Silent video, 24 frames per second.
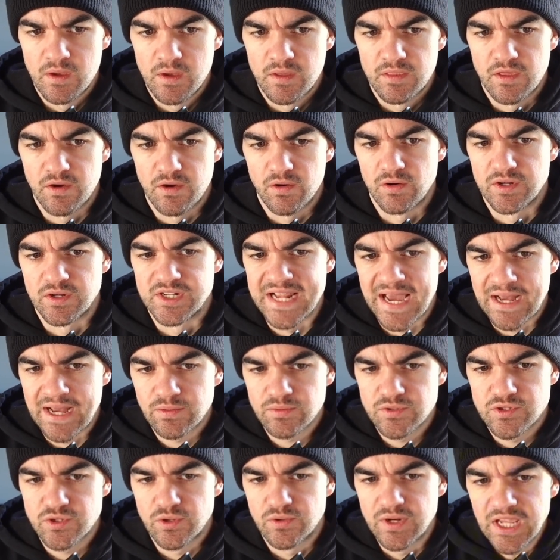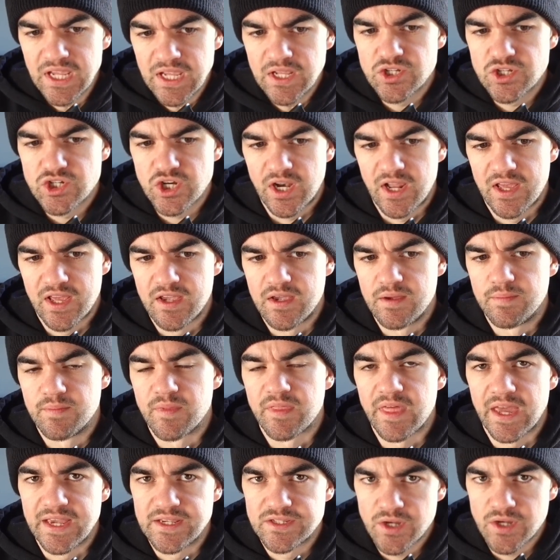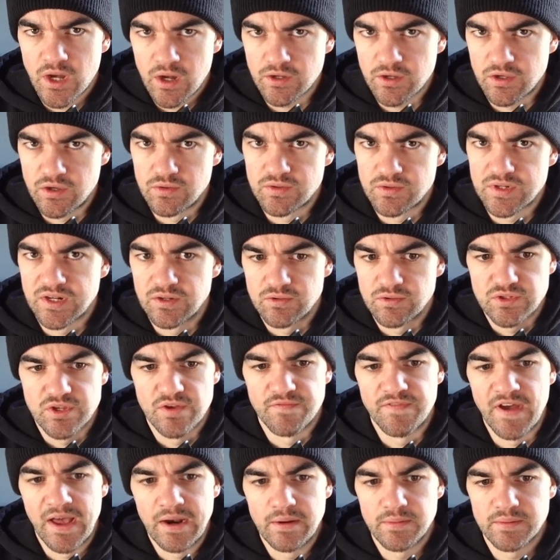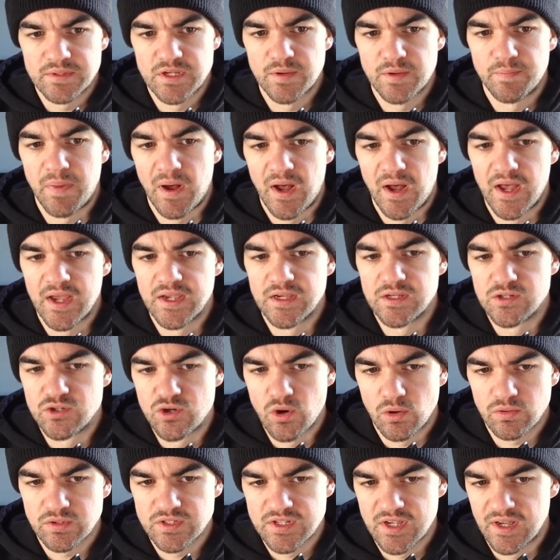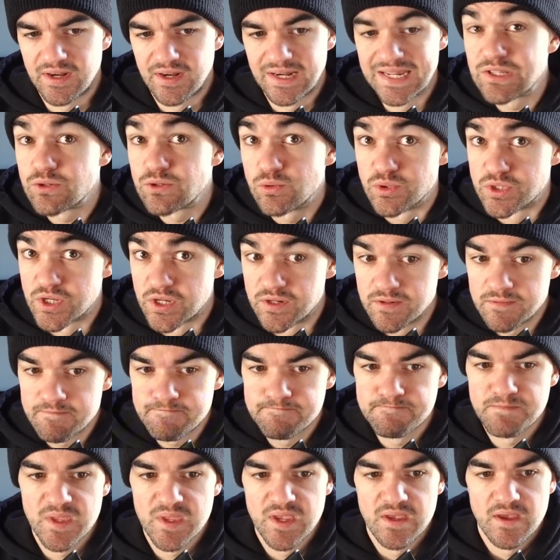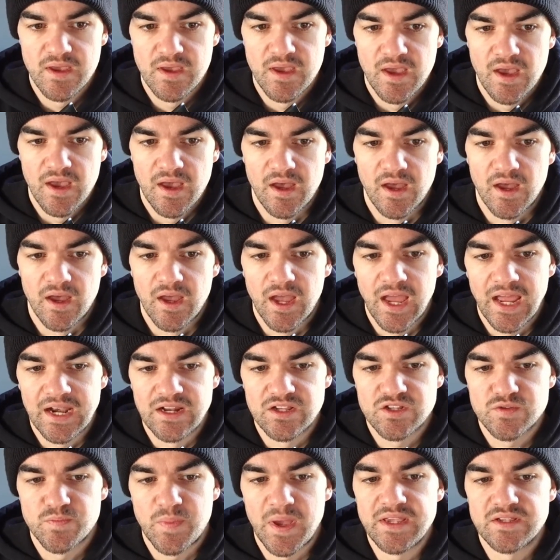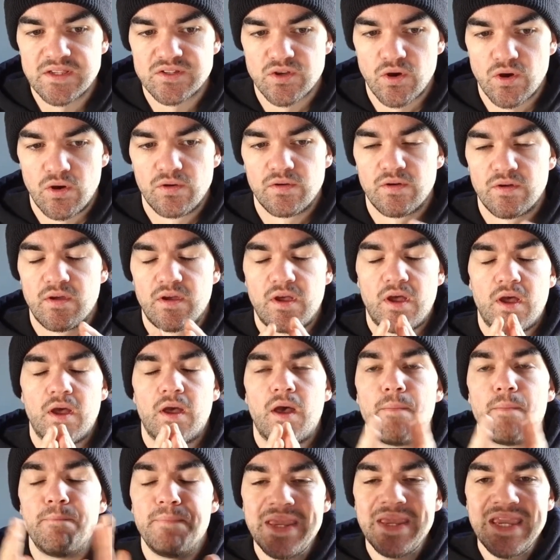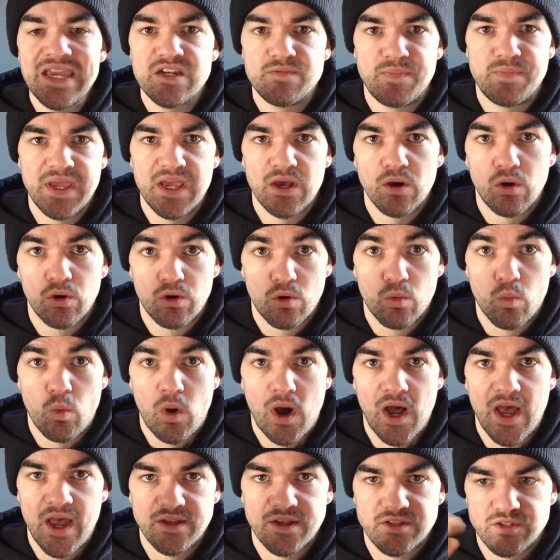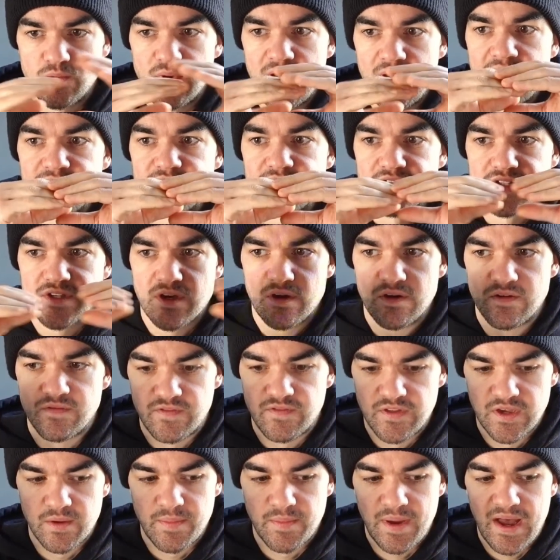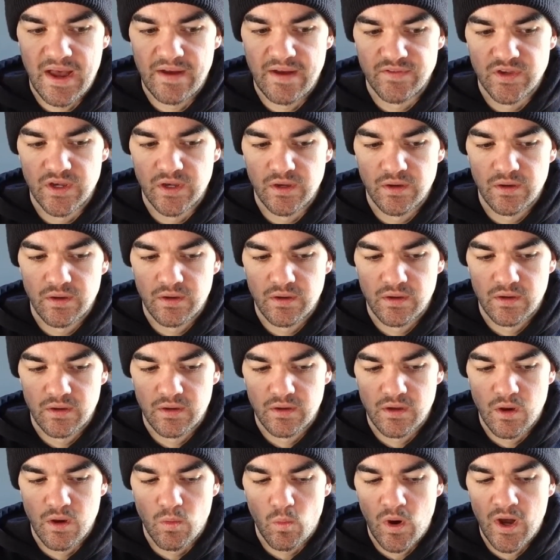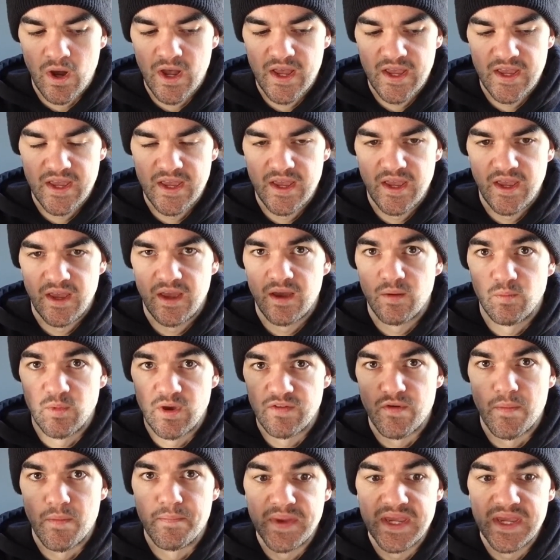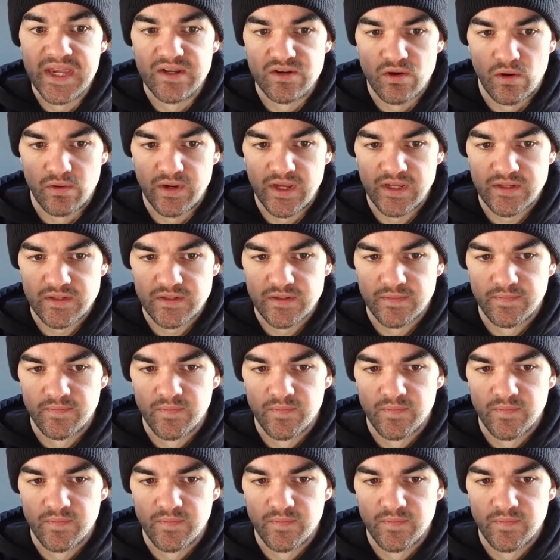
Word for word: There are doubts on each claim that is argued, and it was developed by Dr. Lyttleton. Uh, and it's based on uh, a bead being on a wire. So we have this kind of think about having a wire here and we have a bead on it.